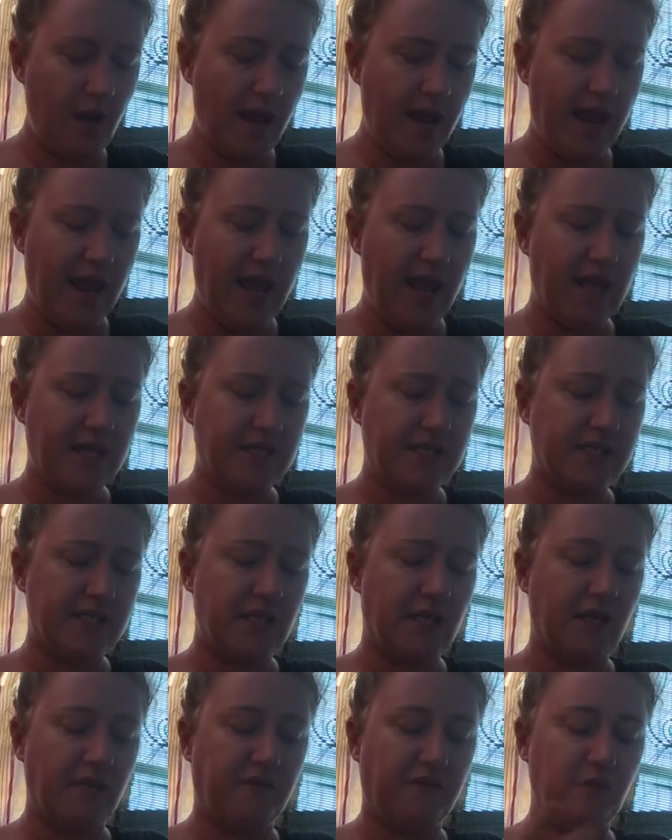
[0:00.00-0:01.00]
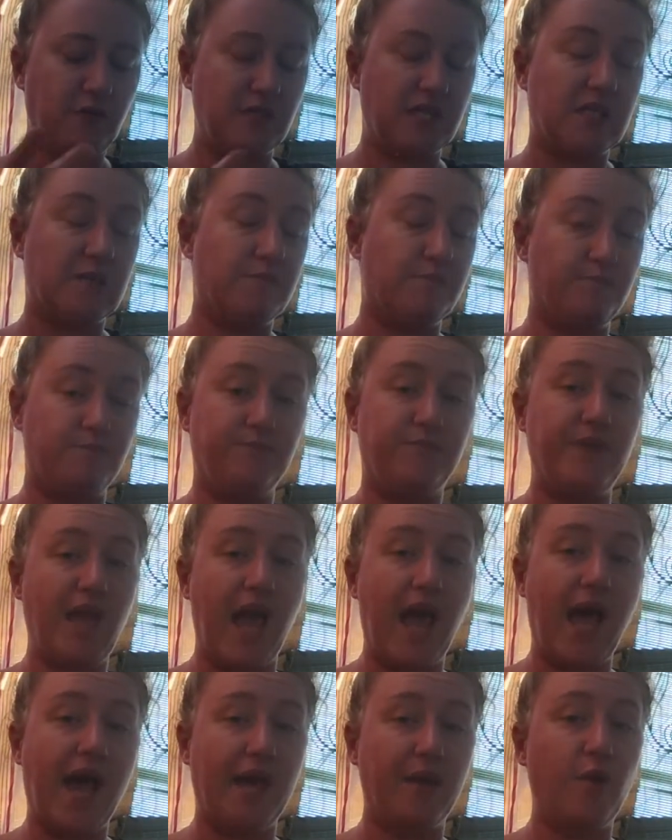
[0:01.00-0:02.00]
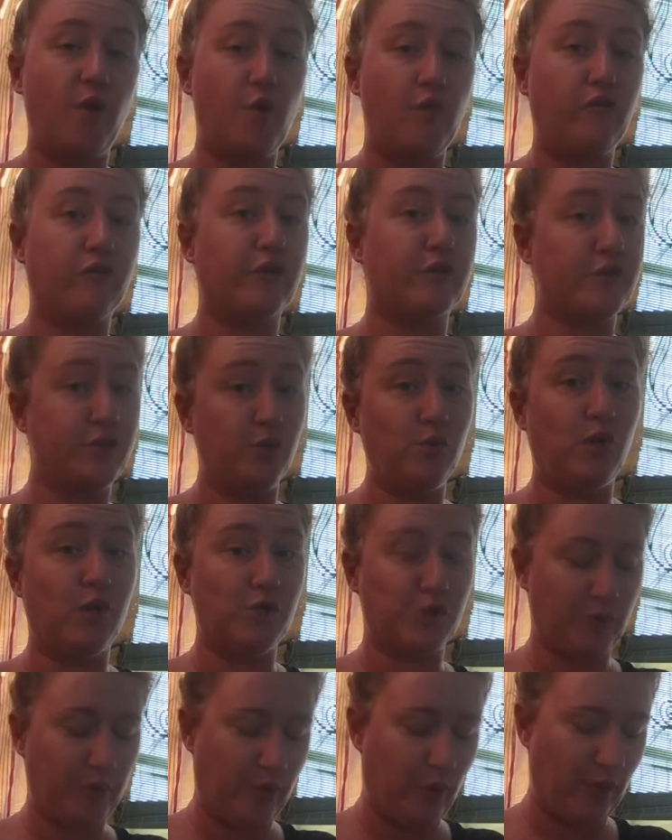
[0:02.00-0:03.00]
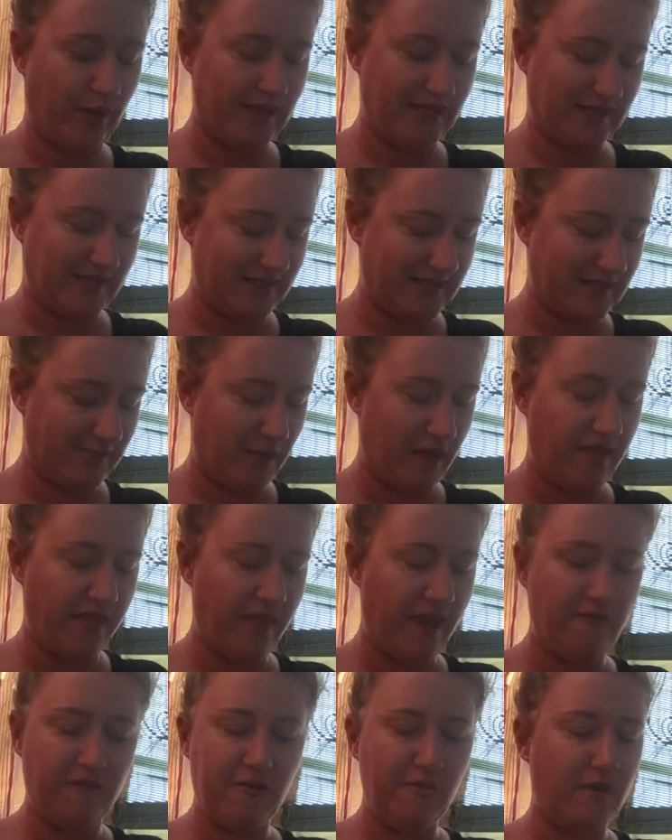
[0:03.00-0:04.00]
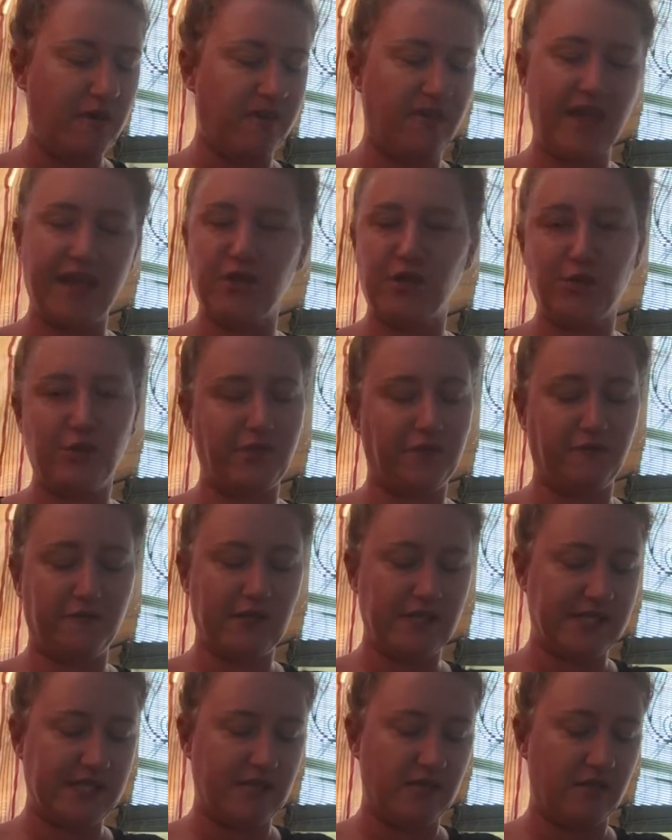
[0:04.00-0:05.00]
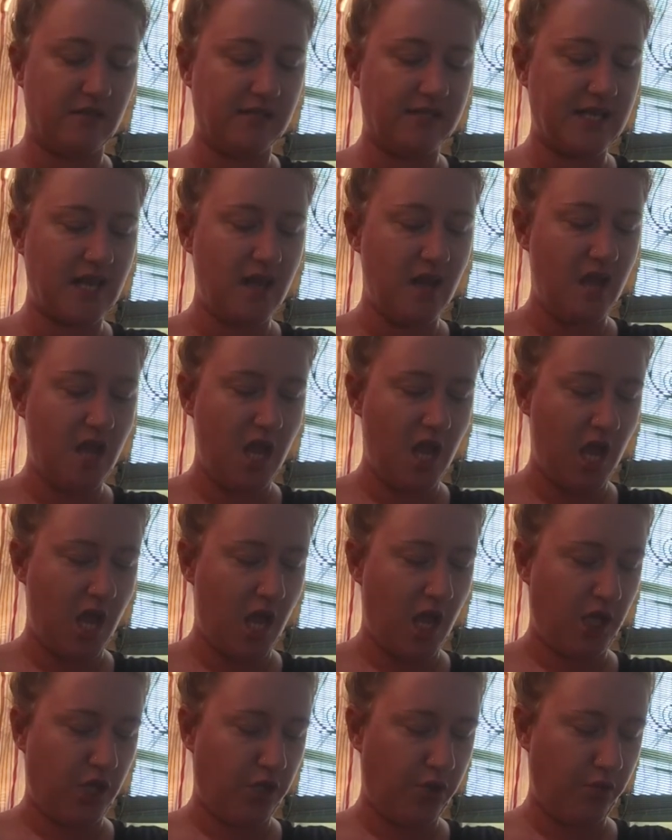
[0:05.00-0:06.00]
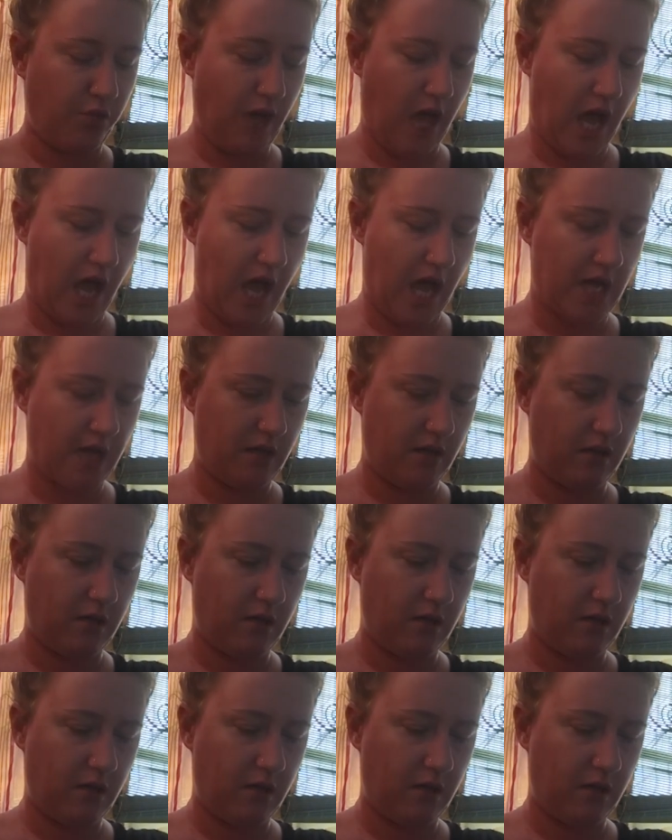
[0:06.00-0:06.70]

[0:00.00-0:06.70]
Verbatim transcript: And if you had over 200 points this month, every month they do different deals. You got,